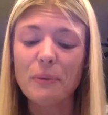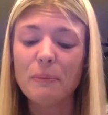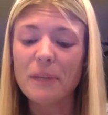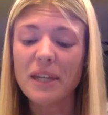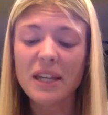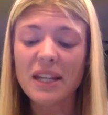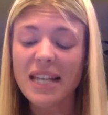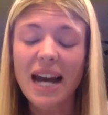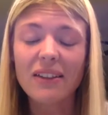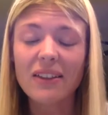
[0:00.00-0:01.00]
being
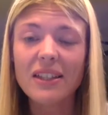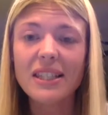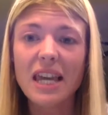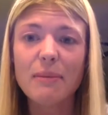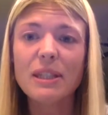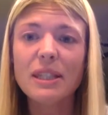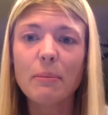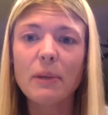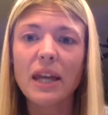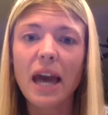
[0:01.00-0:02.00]
exactly the same as
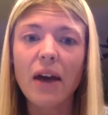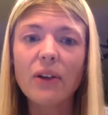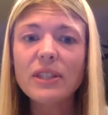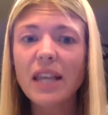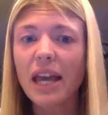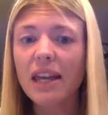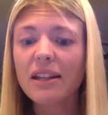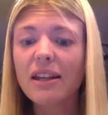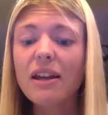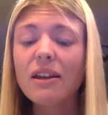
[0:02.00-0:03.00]
somebody else. And
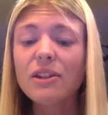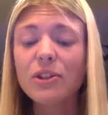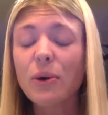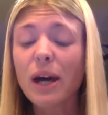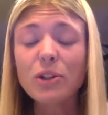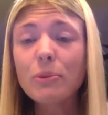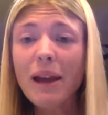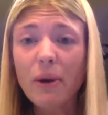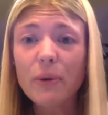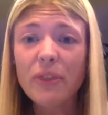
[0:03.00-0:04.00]
so I do
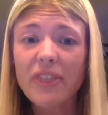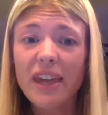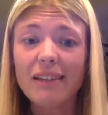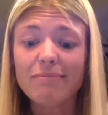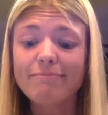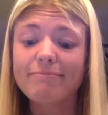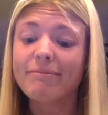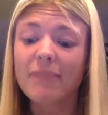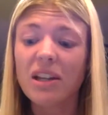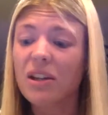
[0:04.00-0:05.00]
my own thing
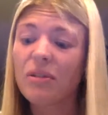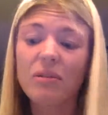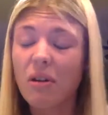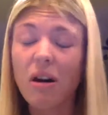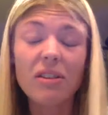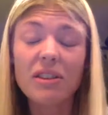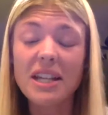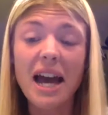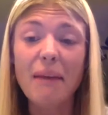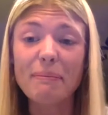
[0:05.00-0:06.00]
all the
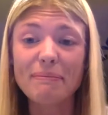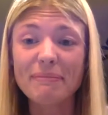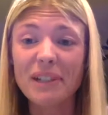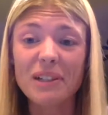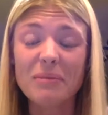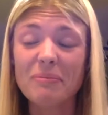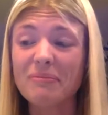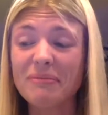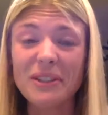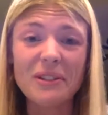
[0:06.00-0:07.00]
time.
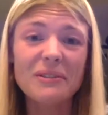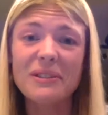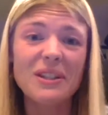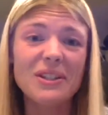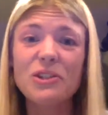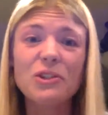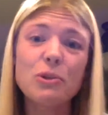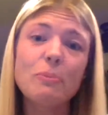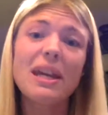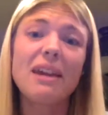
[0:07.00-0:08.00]
Just do
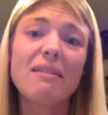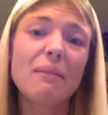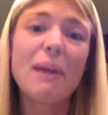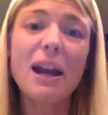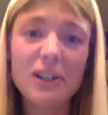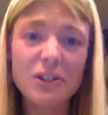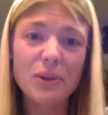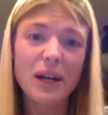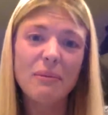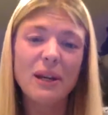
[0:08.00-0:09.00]
me. I'm not going to do
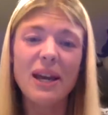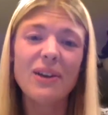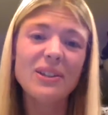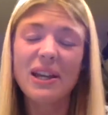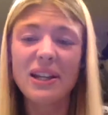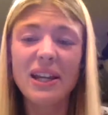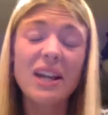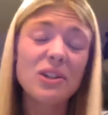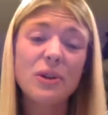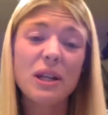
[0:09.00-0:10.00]
anybody else. I
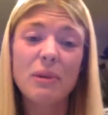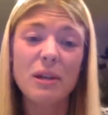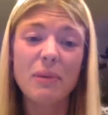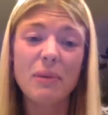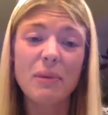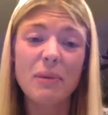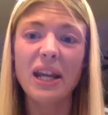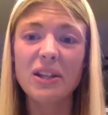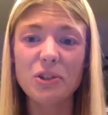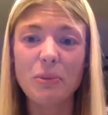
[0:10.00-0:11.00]
can't do anybody better than I
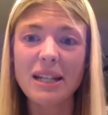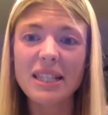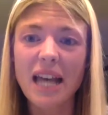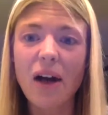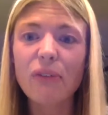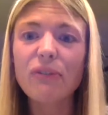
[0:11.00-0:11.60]
can do myself.